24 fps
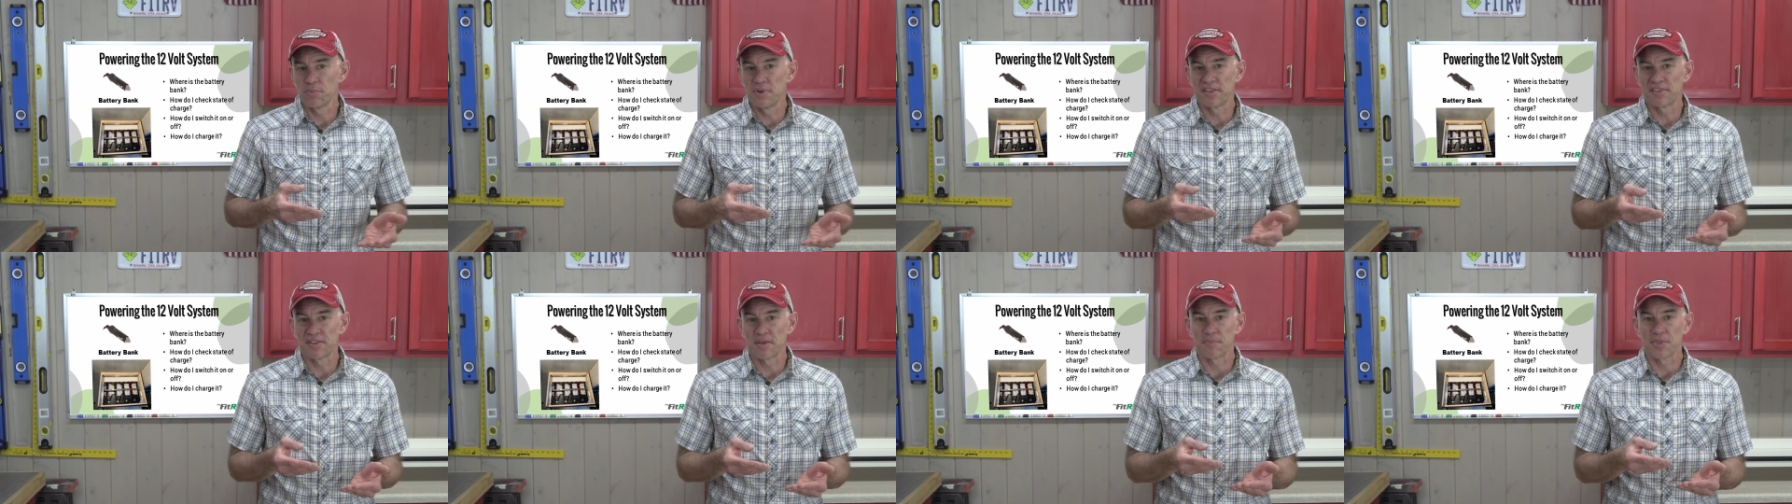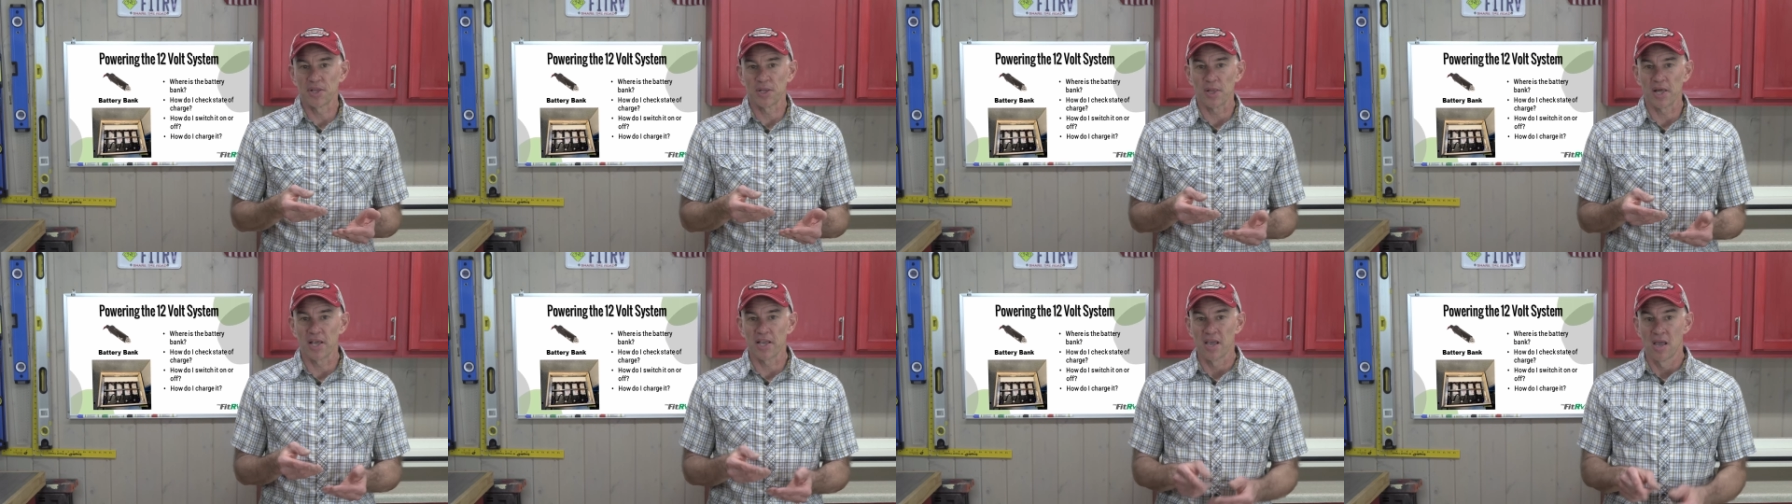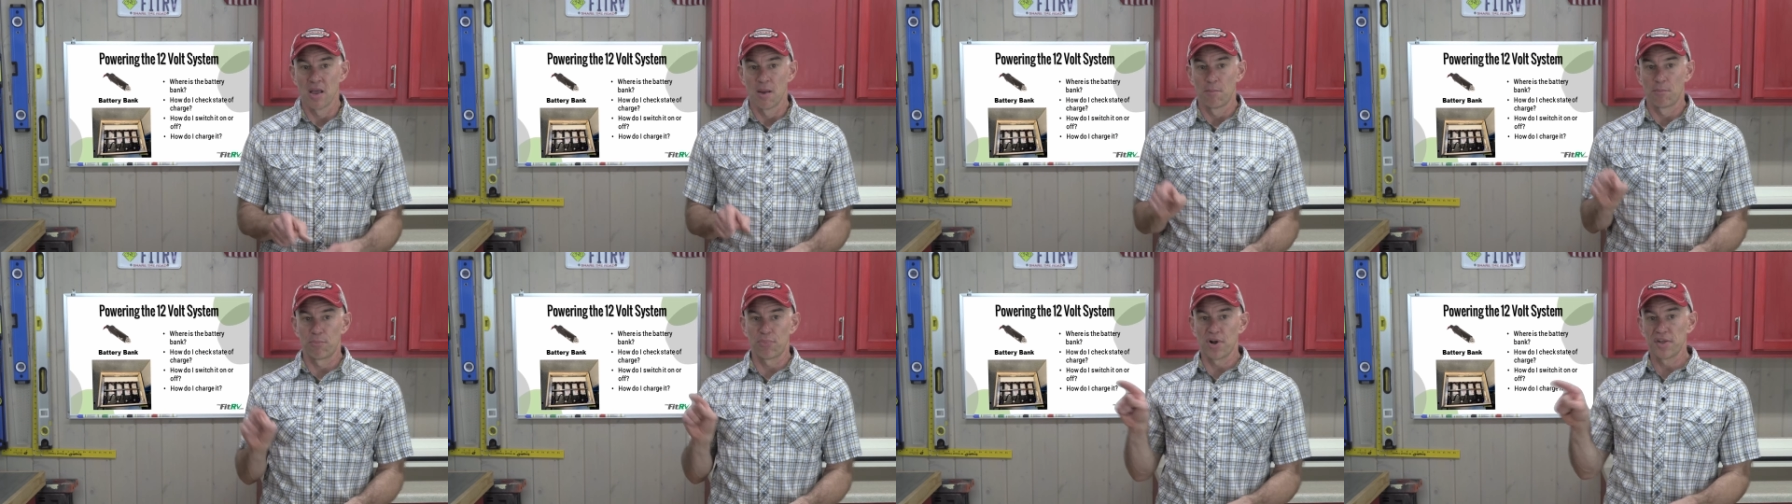be something like
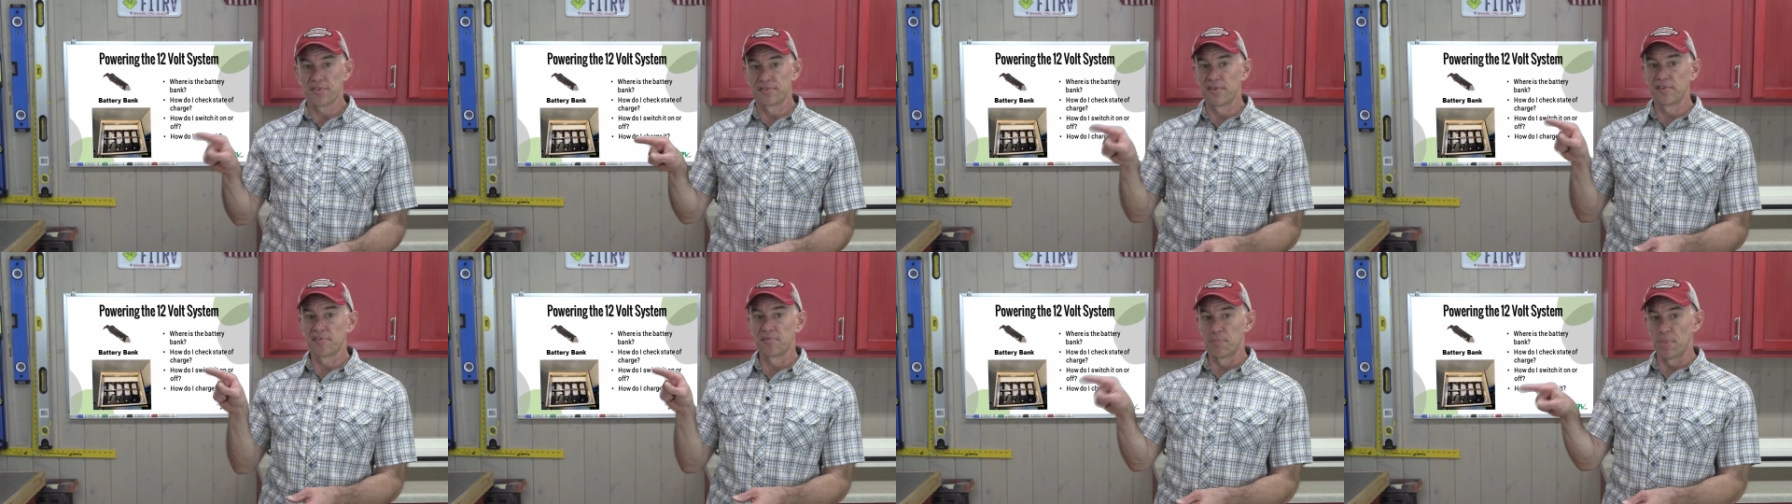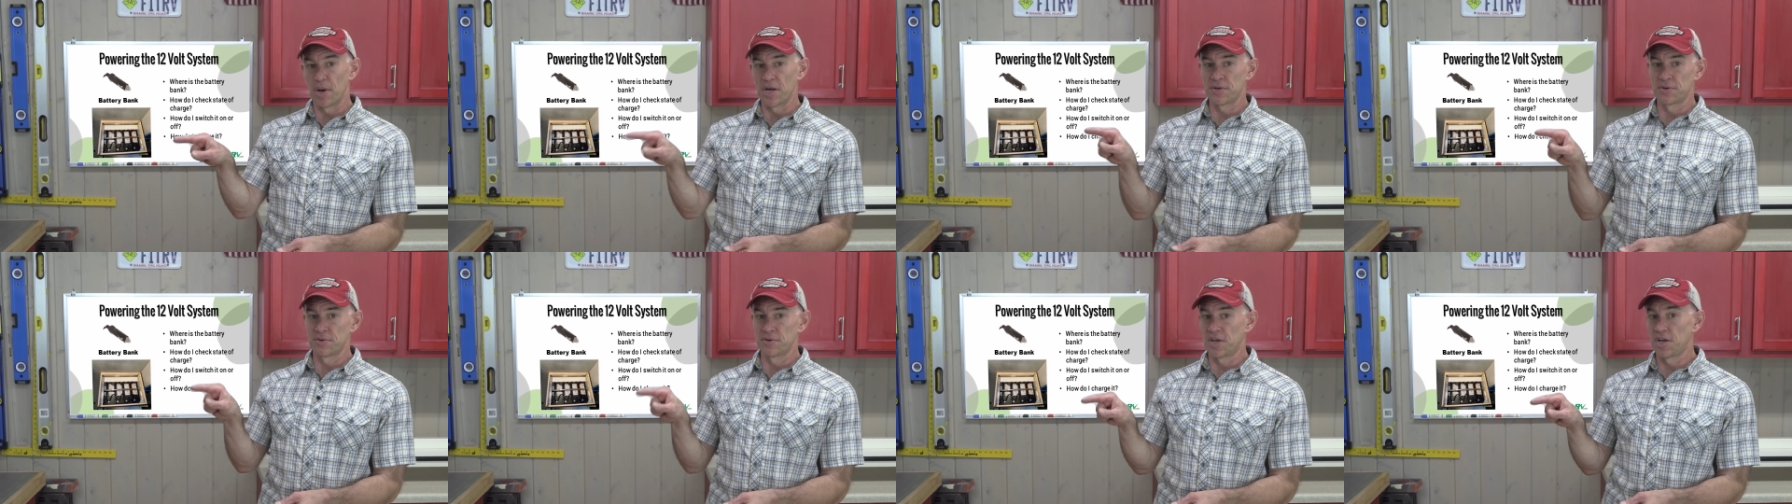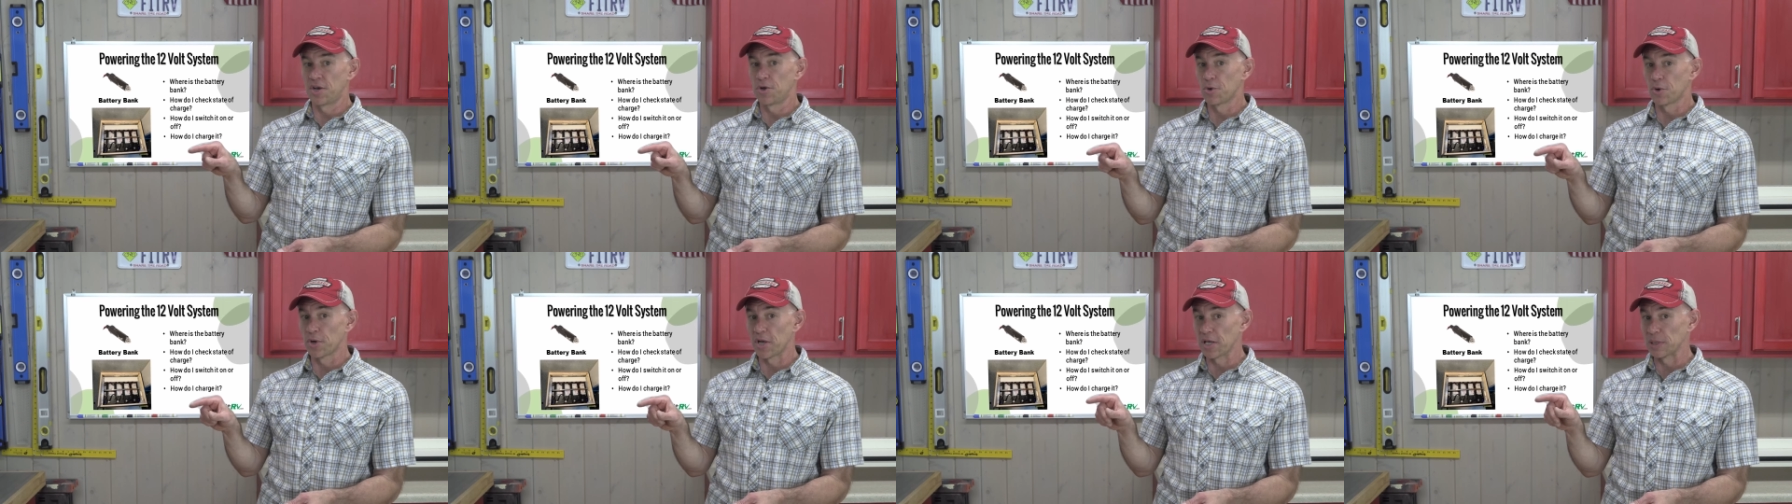press this button and
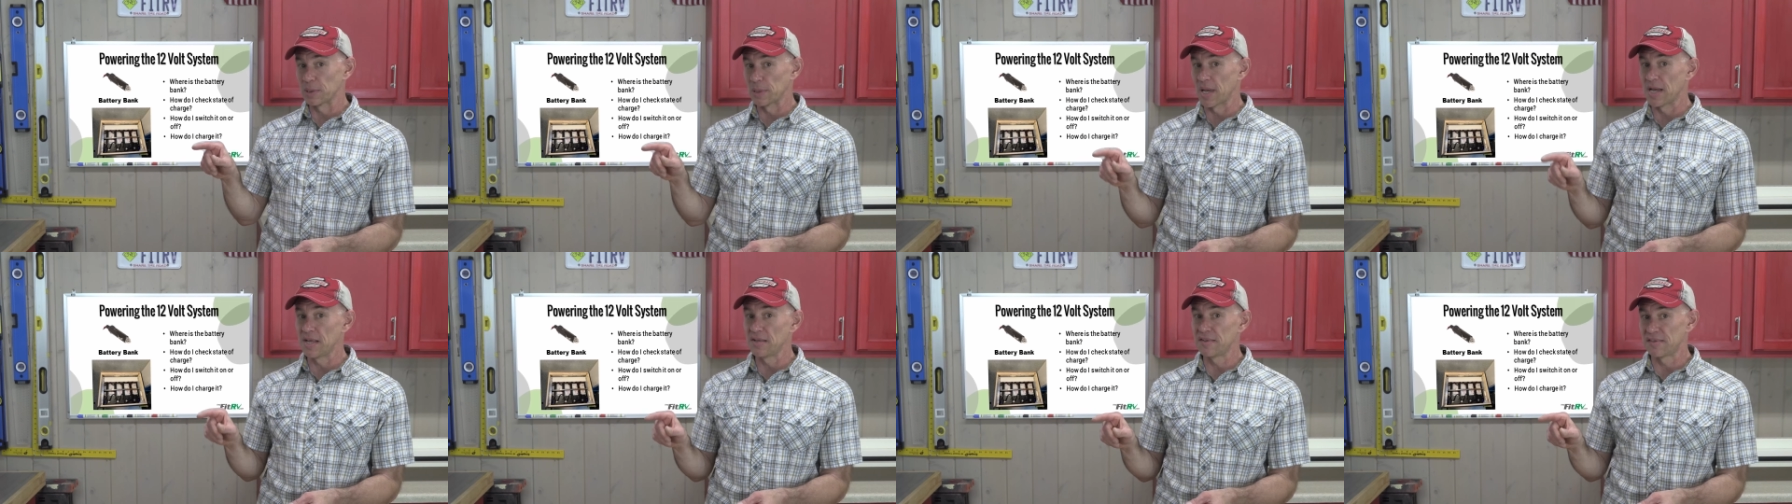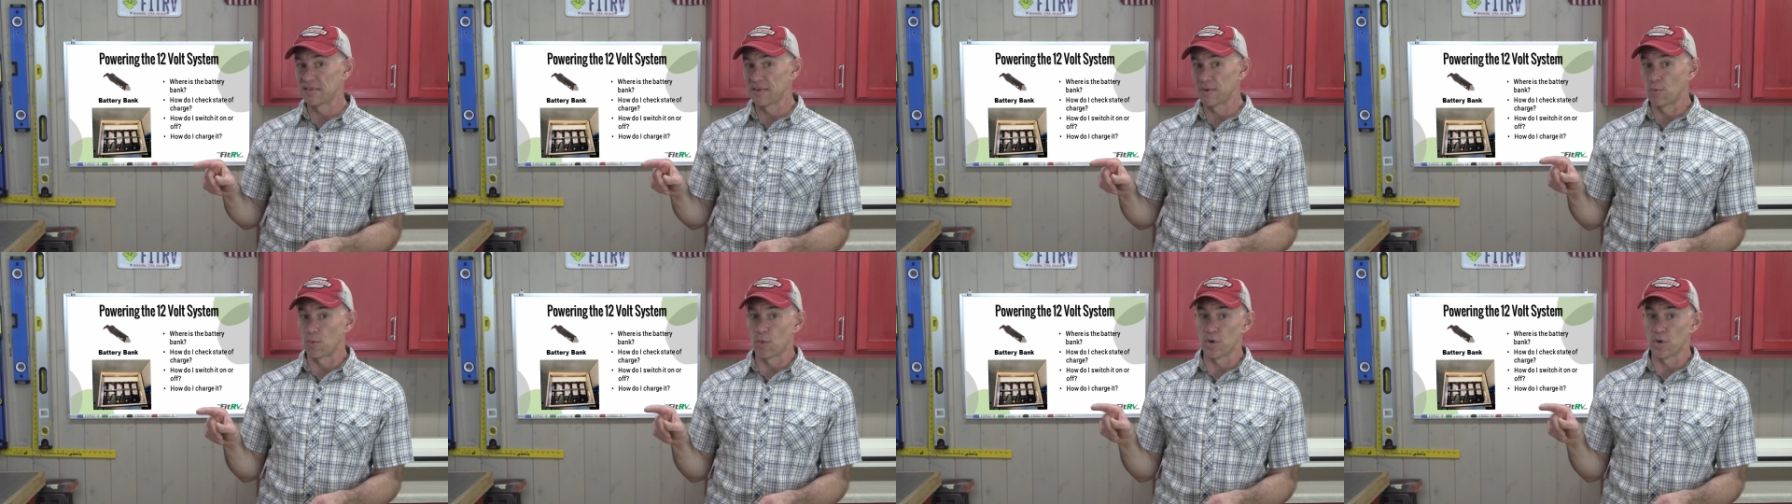you'll get lights at